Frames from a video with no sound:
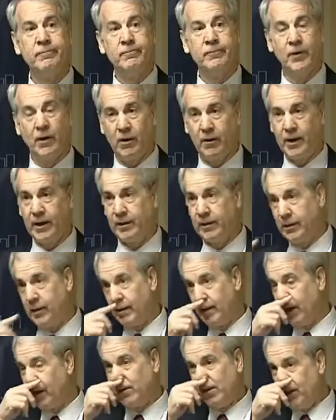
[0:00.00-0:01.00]
All right?
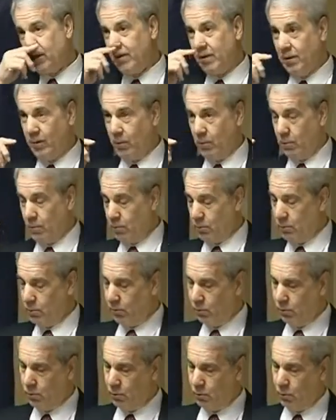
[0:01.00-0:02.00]

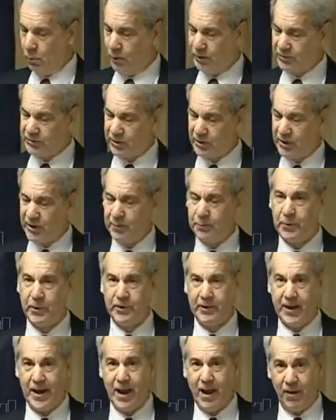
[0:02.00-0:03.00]
What you're going to put
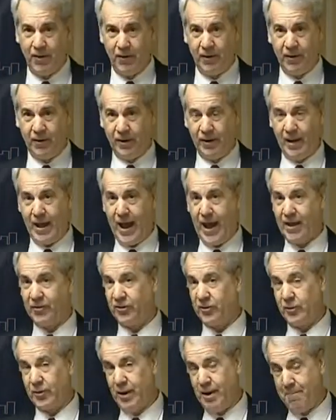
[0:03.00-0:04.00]
down has
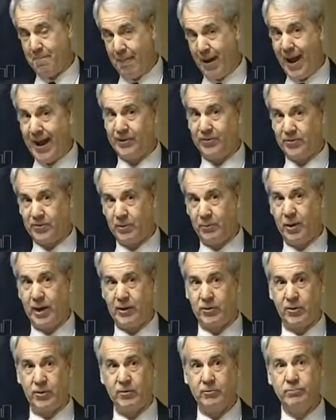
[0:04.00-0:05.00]
to match the
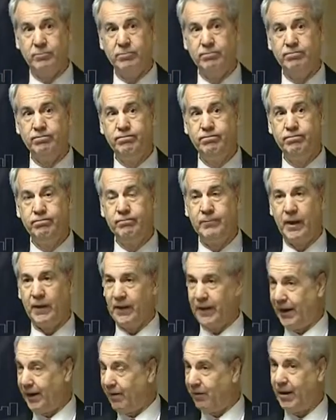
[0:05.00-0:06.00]
record.
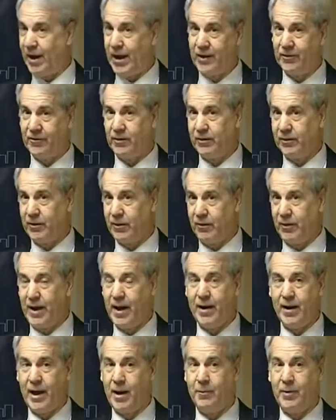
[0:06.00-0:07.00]
The airlines are
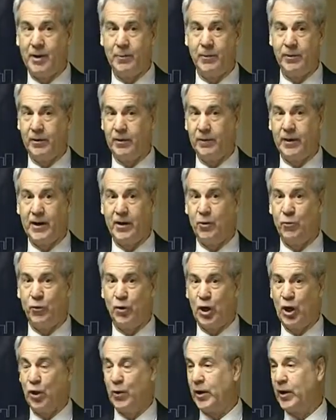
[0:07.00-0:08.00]
not omnipotent. They don't
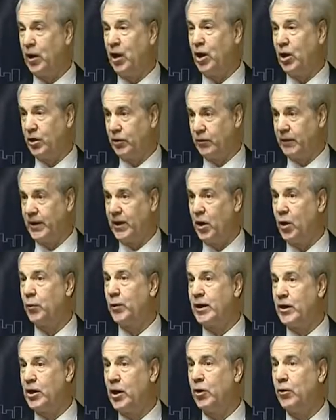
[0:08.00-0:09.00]
know at all. They
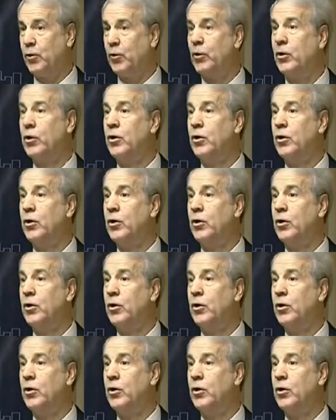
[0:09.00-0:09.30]
only know